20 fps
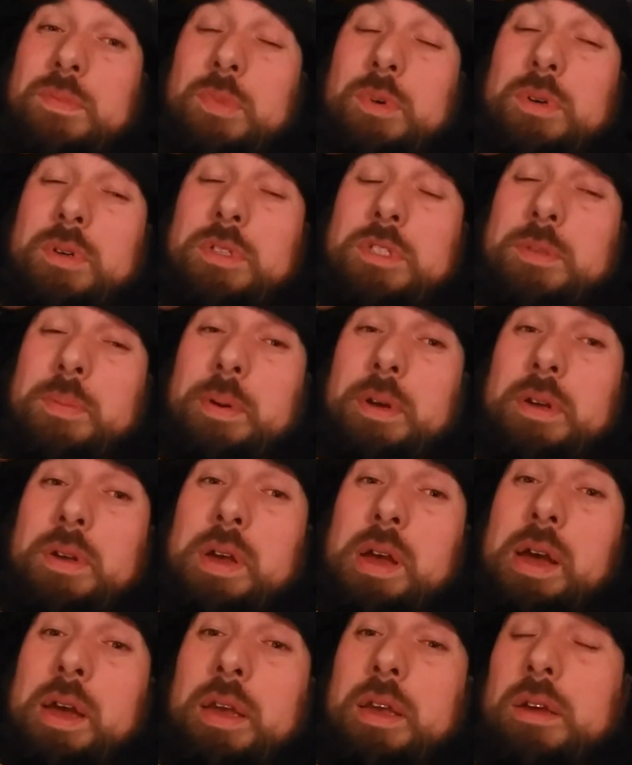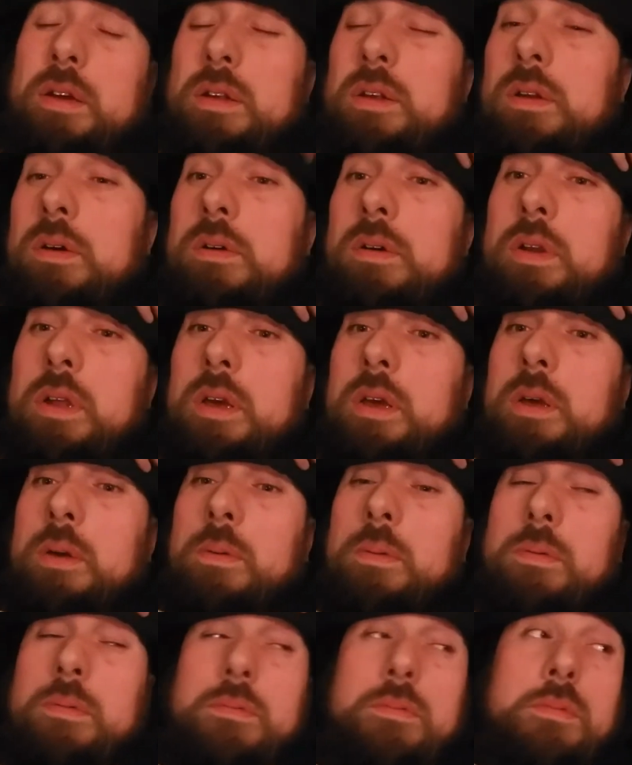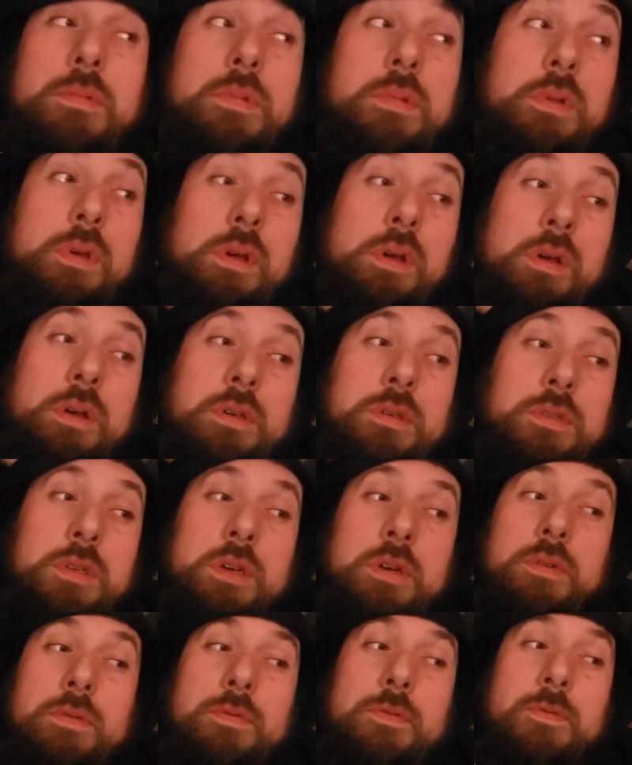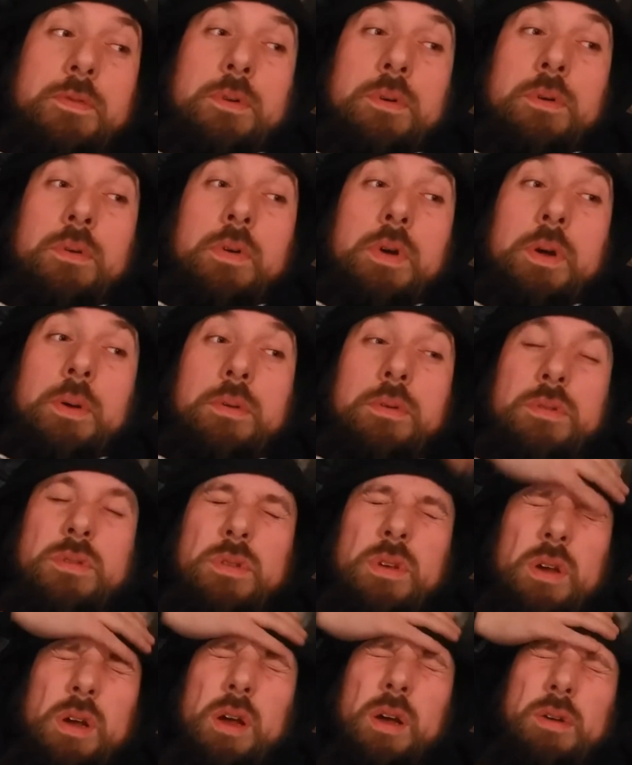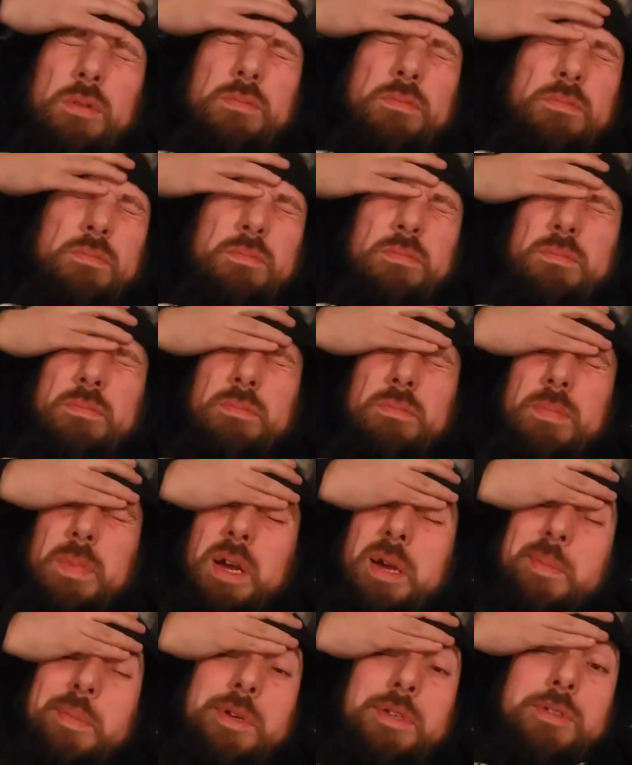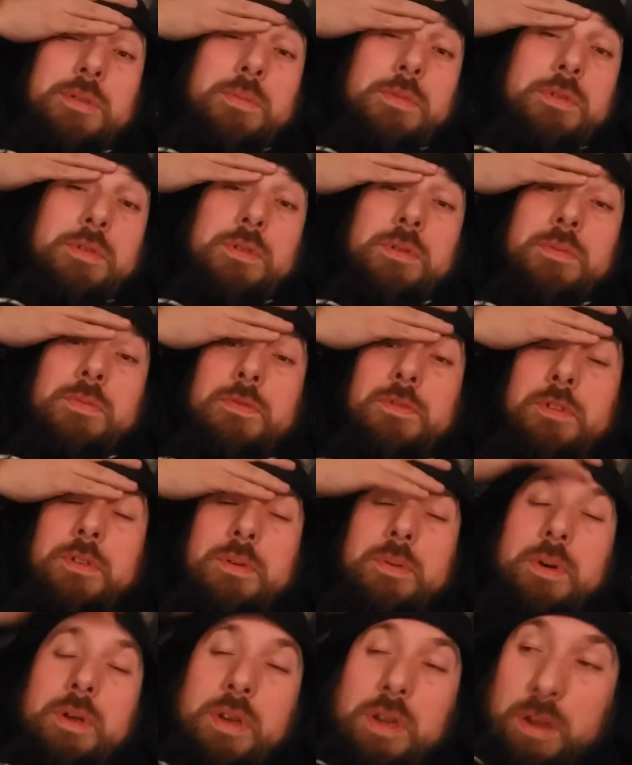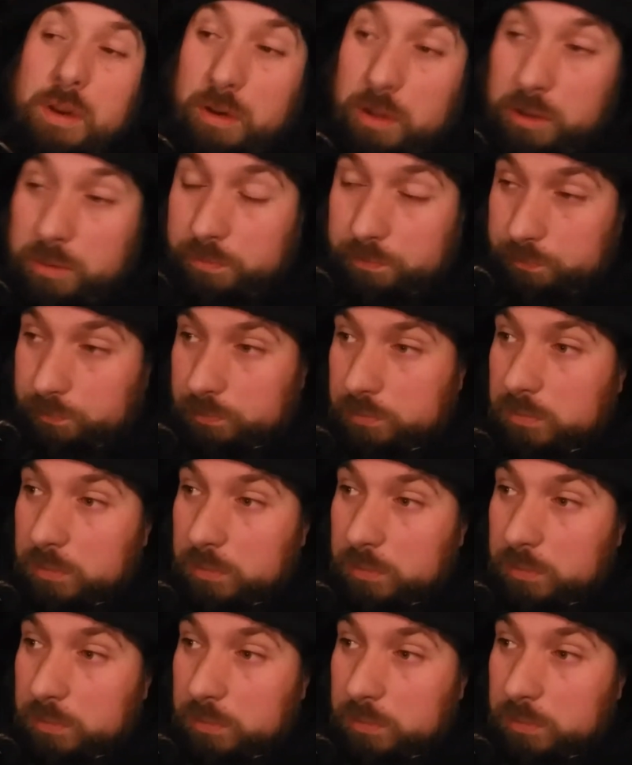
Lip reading: Well, it's about 8 o'clock now. So 4 hours. Maybe some will come through. I don't know.